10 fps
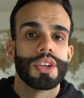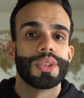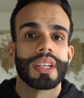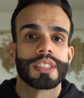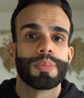you
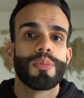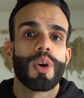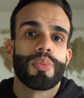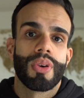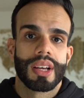tend to be
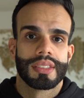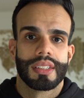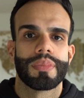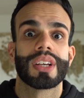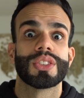more
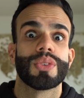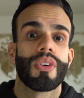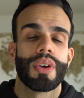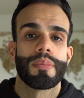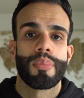present because you've
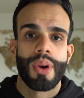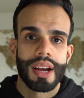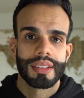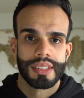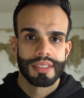already
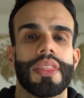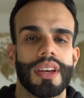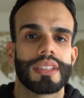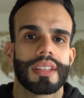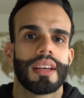practiced
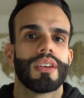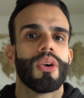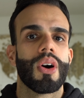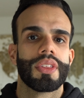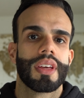this in
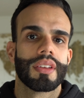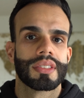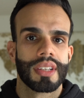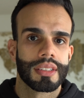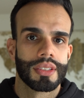all the other
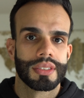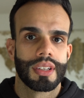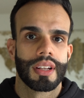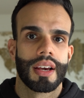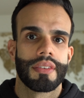sectors in
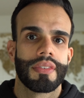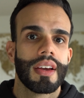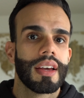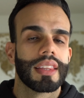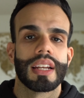your life,
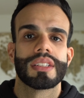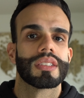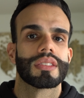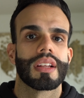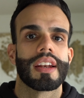that it
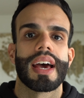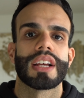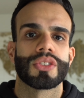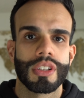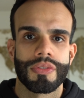just
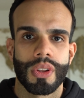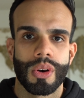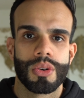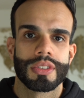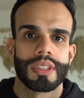naturally
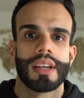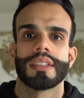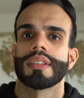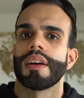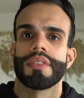flows
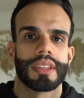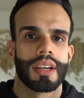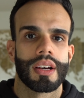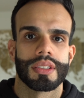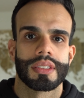into everything
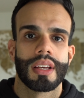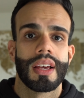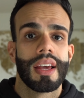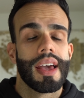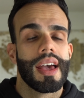else.
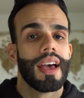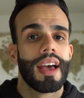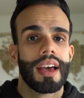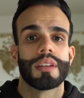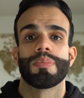
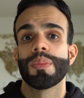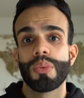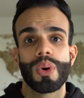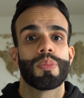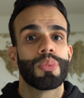And people
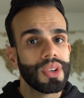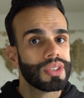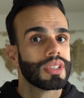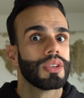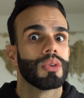will
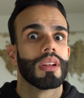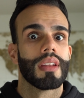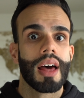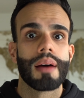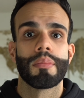appreciate you a
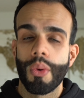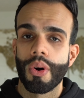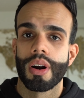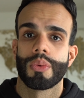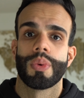lot
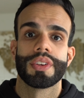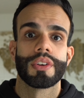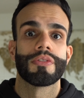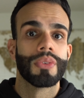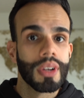more when you're
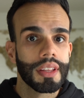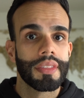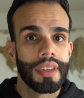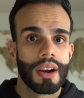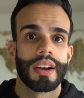fully there,